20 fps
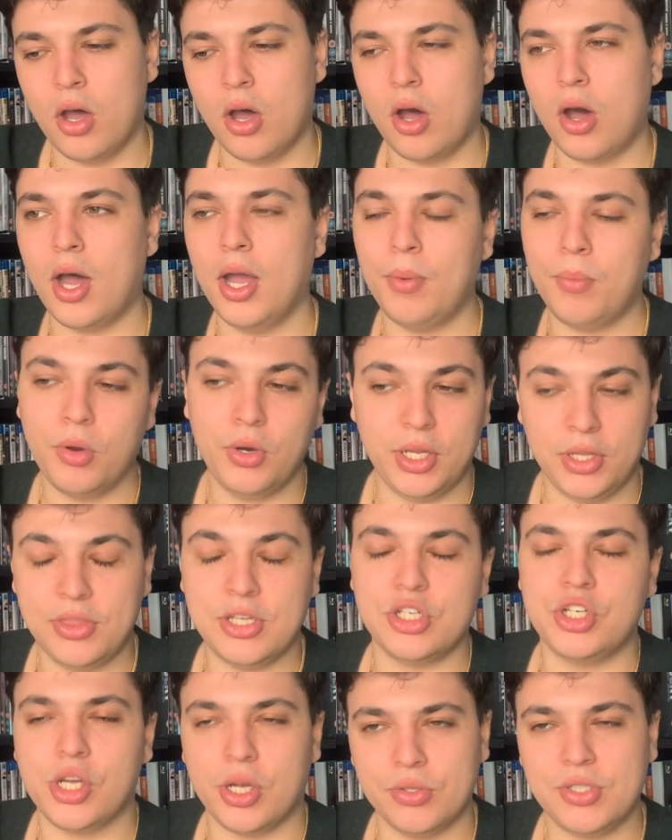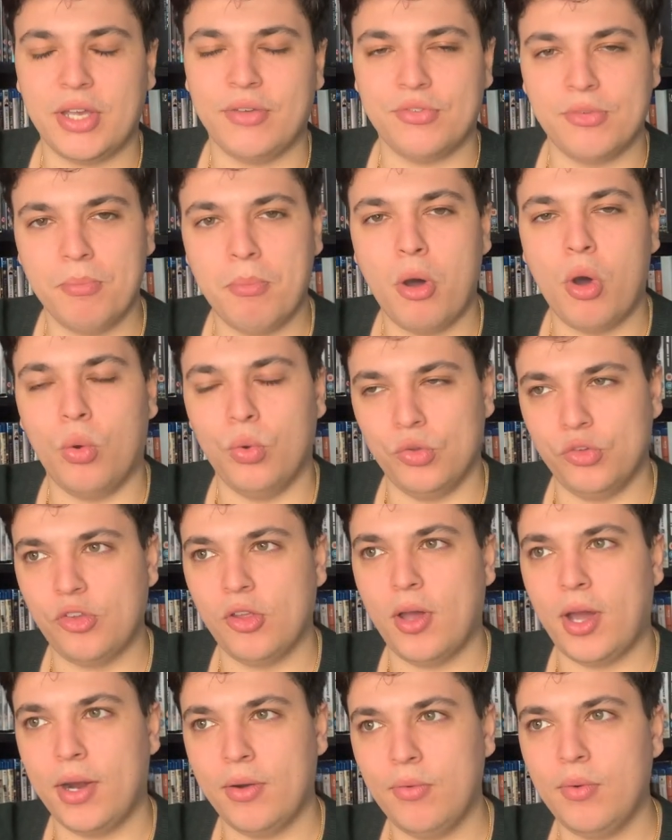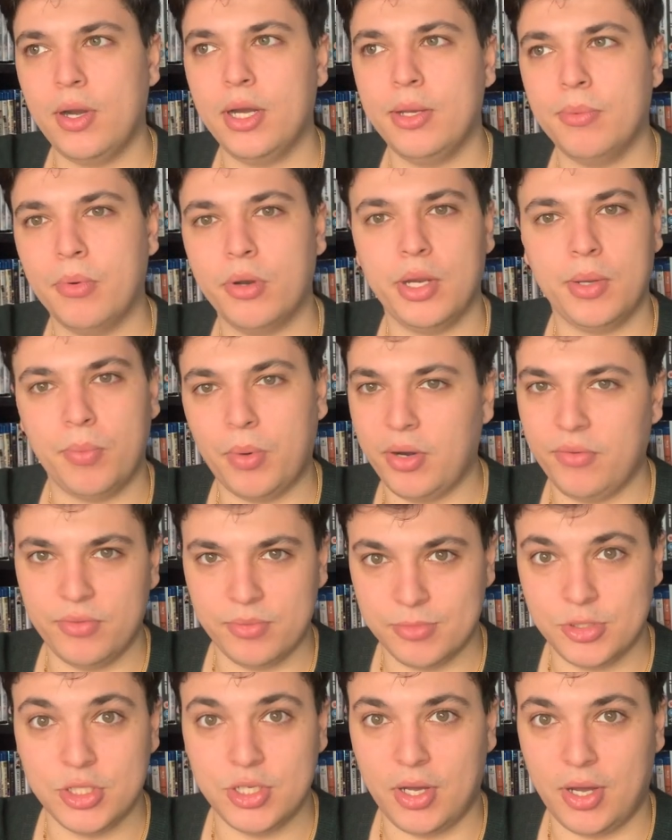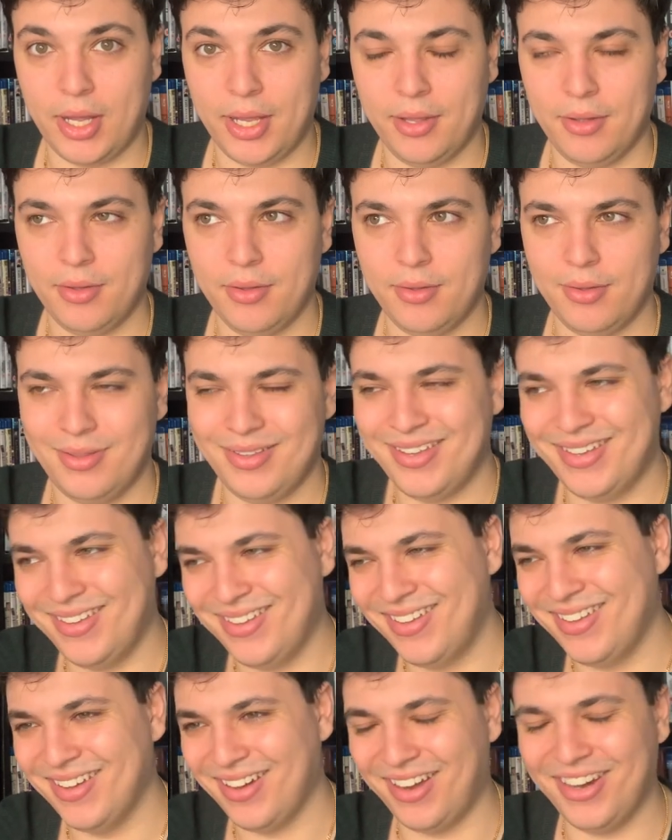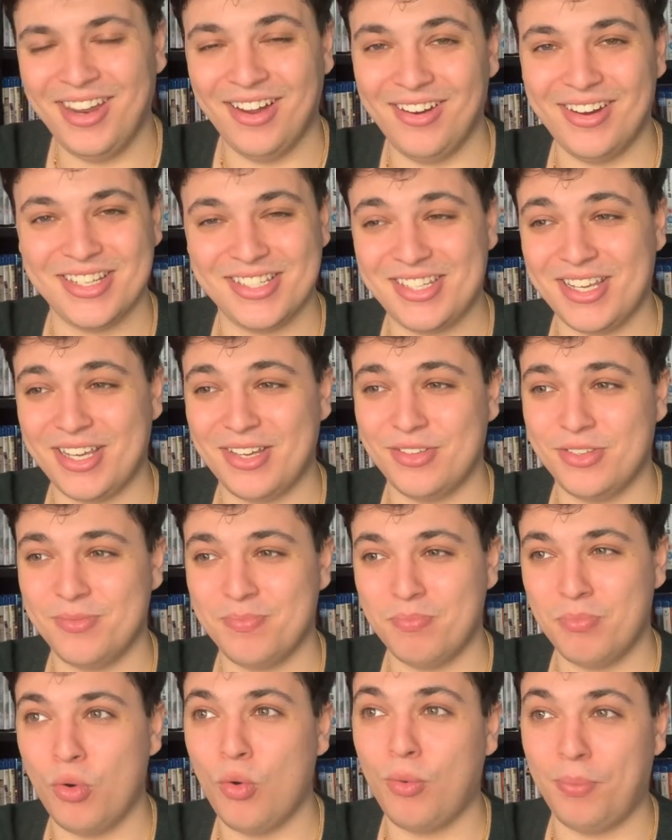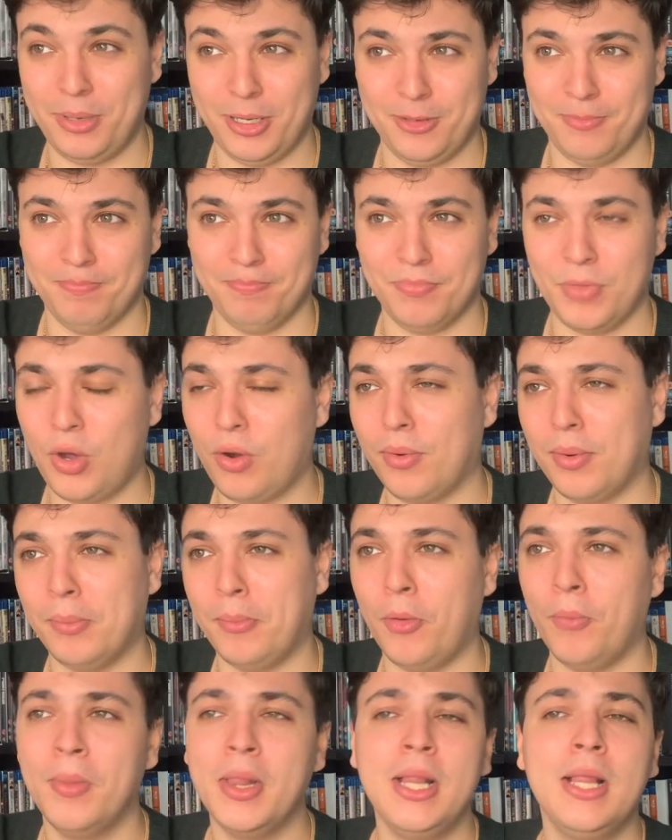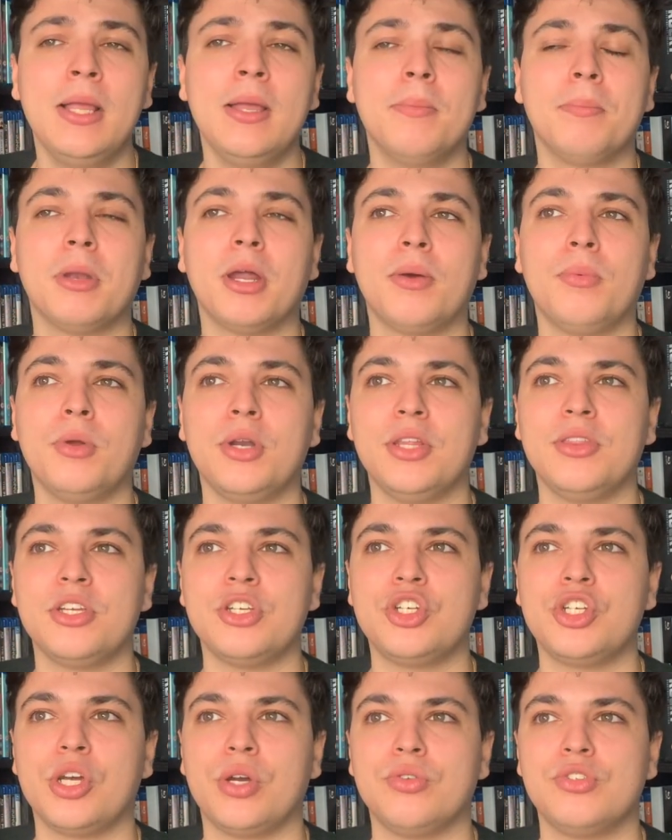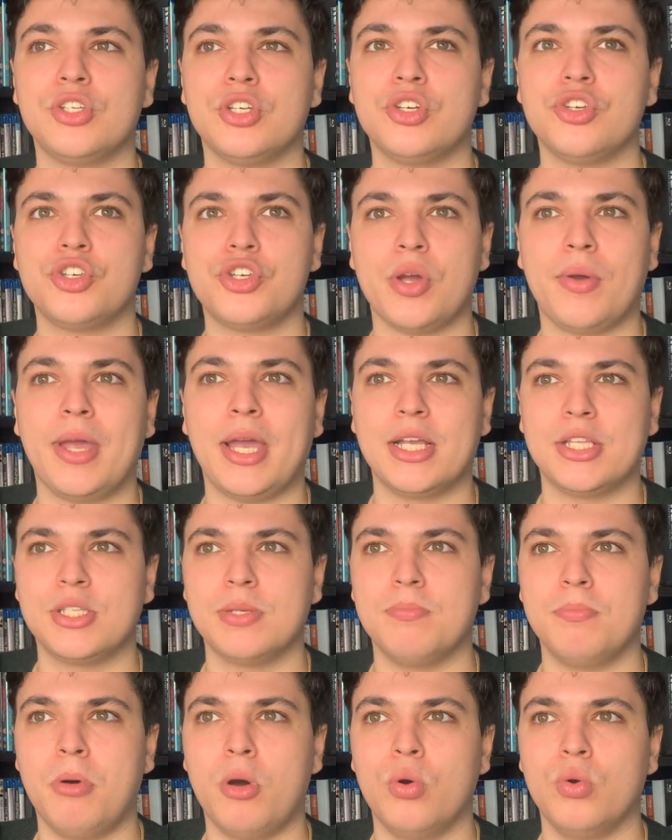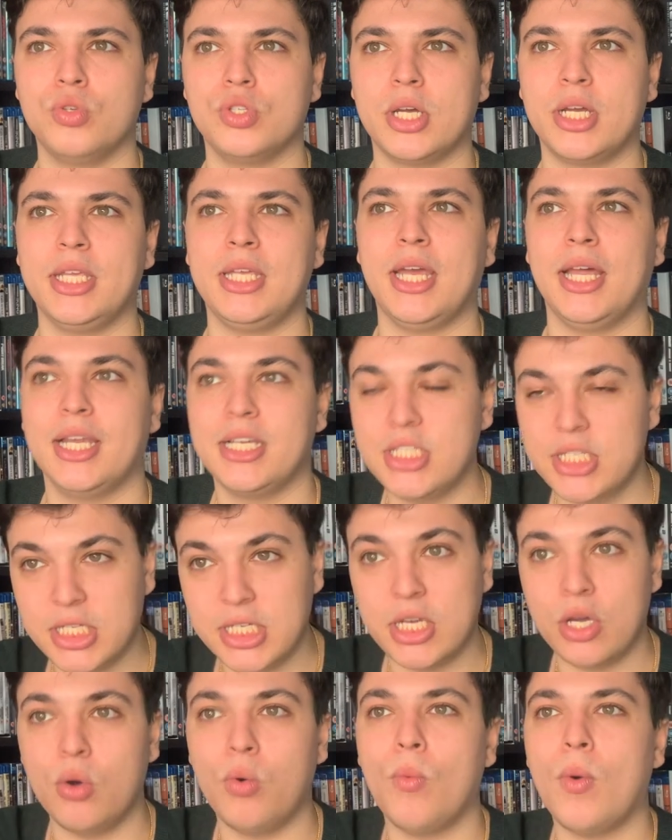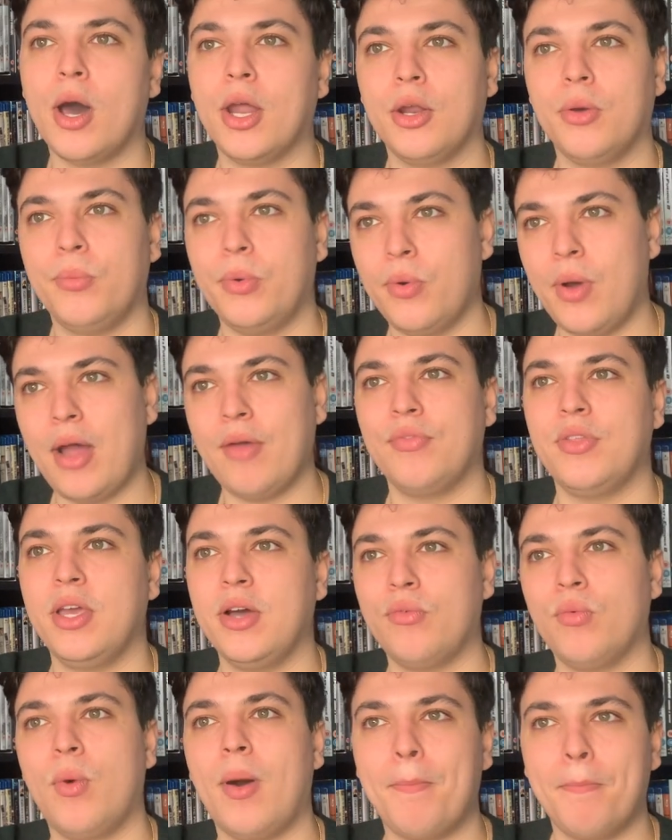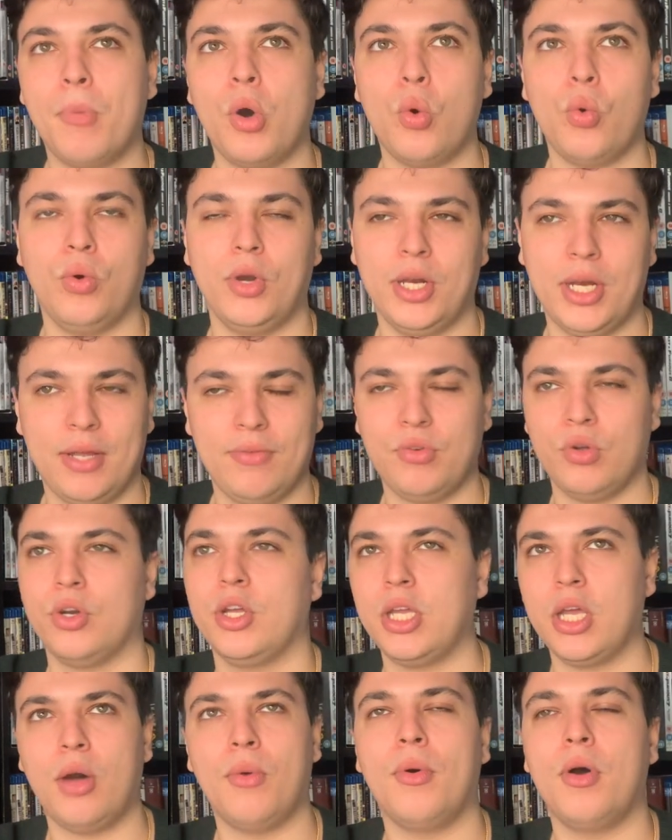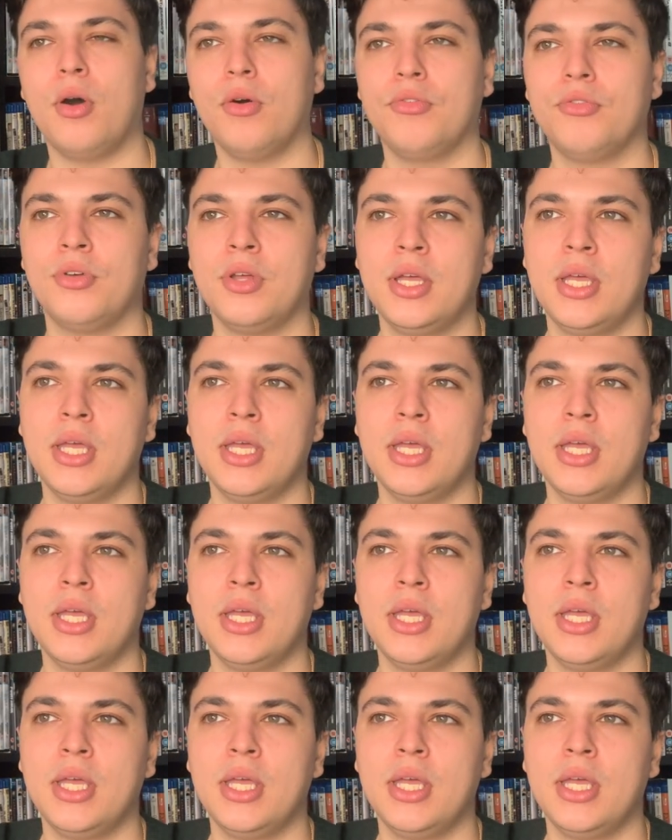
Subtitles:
I wanted this show to have some balls. I really wanted one of them to die. I know that sounds morbid and horrible, but I wanted this show to show it had some balls. Like, yeah, let's kill one and we'll have the other one mourn and they've got to go off.